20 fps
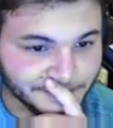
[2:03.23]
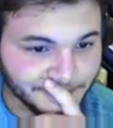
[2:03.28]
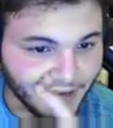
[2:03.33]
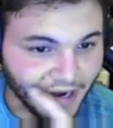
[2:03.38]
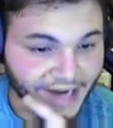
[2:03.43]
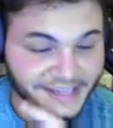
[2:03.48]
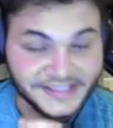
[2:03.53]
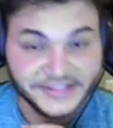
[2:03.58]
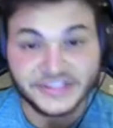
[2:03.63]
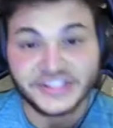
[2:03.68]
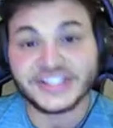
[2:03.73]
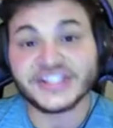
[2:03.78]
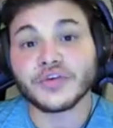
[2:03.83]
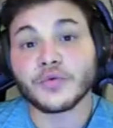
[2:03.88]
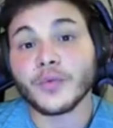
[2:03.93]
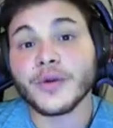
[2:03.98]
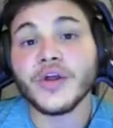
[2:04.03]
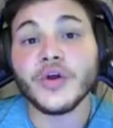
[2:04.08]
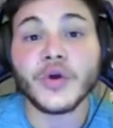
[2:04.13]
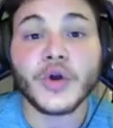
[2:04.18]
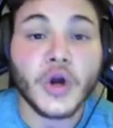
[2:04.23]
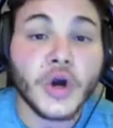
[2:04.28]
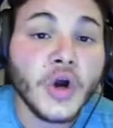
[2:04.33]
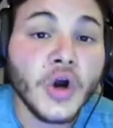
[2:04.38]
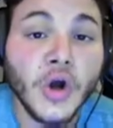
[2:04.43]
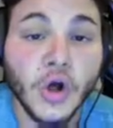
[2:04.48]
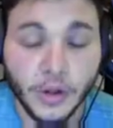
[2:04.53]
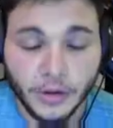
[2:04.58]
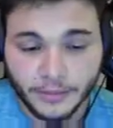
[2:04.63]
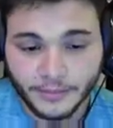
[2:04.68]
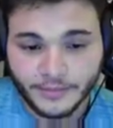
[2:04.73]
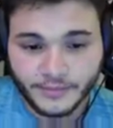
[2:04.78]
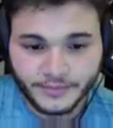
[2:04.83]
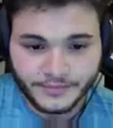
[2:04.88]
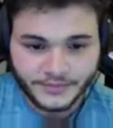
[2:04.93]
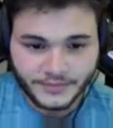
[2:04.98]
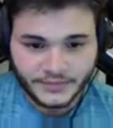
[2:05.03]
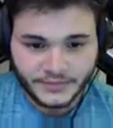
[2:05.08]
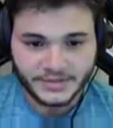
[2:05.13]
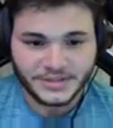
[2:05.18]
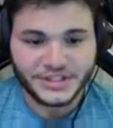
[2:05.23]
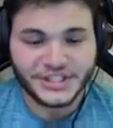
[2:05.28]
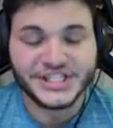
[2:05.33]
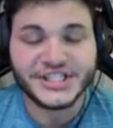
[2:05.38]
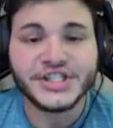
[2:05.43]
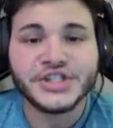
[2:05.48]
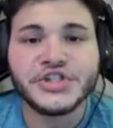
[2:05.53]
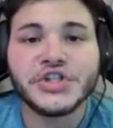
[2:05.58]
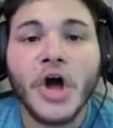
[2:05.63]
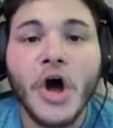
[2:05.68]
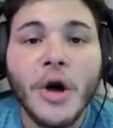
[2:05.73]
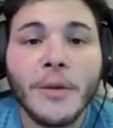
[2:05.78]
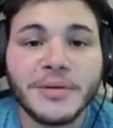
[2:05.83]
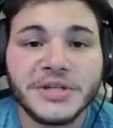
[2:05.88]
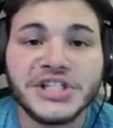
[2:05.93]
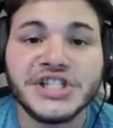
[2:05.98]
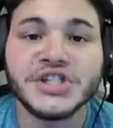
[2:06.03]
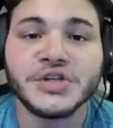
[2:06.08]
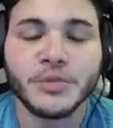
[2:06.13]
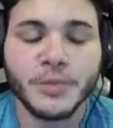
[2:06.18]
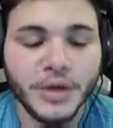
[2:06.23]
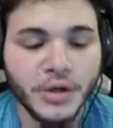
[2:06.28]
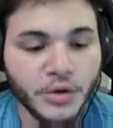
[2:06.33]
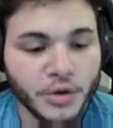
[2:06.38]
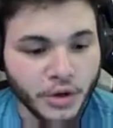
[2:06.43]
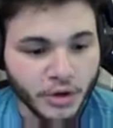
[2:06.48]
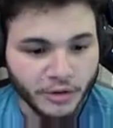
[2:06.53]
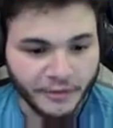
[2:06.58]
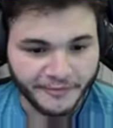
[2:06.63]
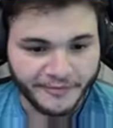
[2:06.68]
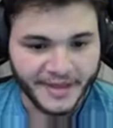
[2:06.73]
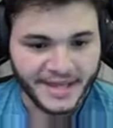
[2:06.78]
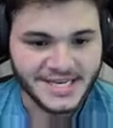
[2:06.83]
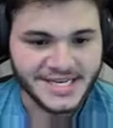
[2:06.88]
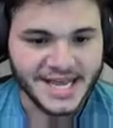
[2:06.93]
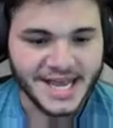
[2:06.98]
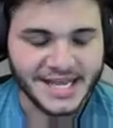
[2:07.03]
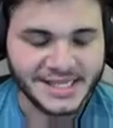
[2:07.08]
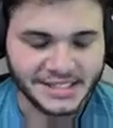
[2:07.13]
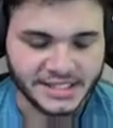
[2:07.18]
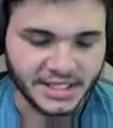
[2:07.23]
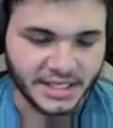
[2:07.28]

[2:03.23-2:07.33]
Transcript: right, so she's a real girl. she's a doll, but she's a real girl. Fantastic.